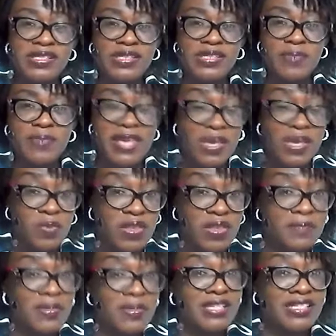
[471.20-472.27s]
speaking with
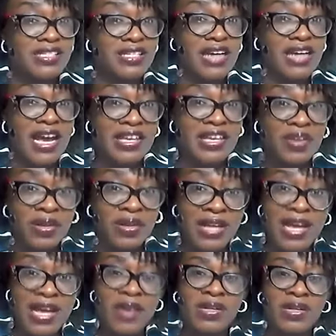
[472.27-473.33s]
Mr.
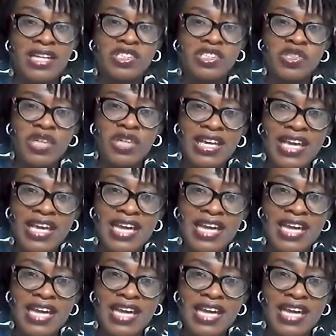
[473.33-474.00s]
Ayoola Olasuyi,